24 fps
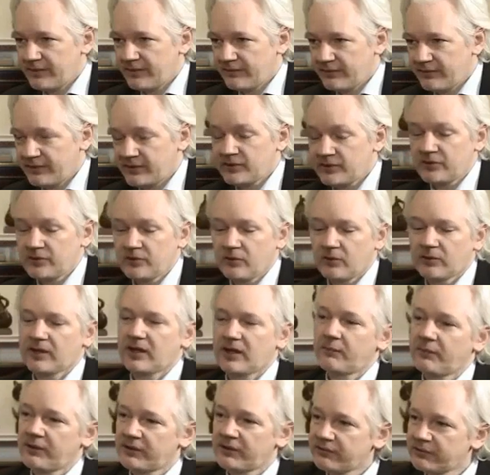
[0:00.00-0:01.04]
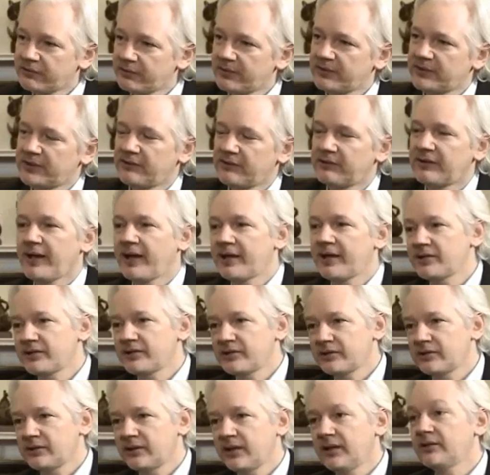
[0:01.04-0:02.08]
points of evidence, not coming from an
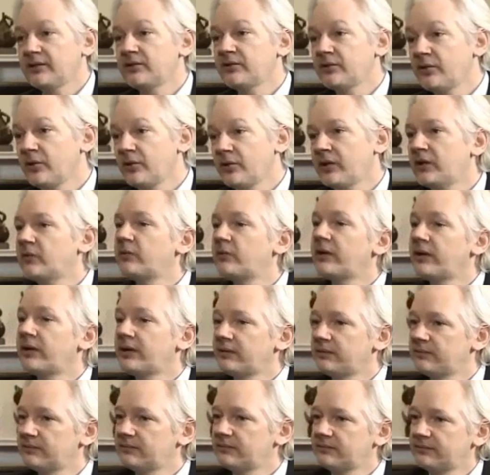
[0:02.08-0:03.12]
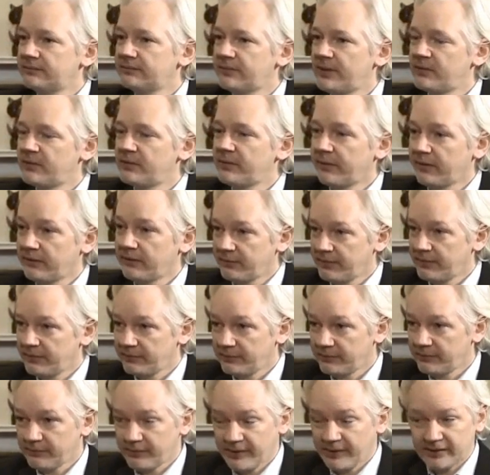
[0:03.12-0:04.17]
interrogation in Turkey where people might have
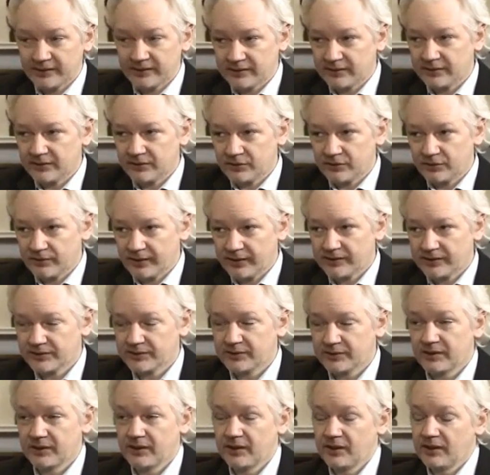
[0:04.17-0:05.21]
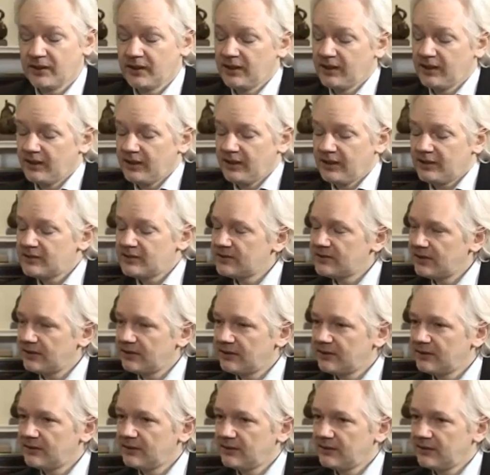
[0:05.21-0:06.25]
been placed under duress, is
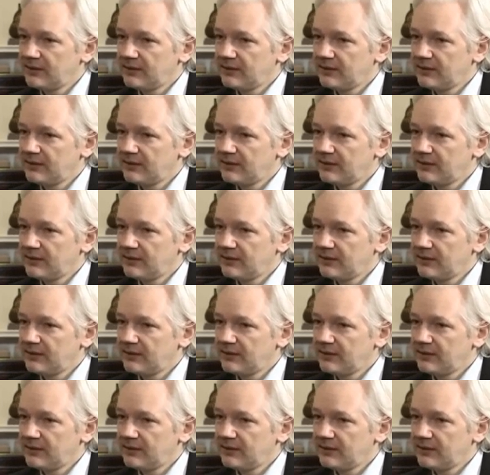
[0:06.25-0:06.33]
that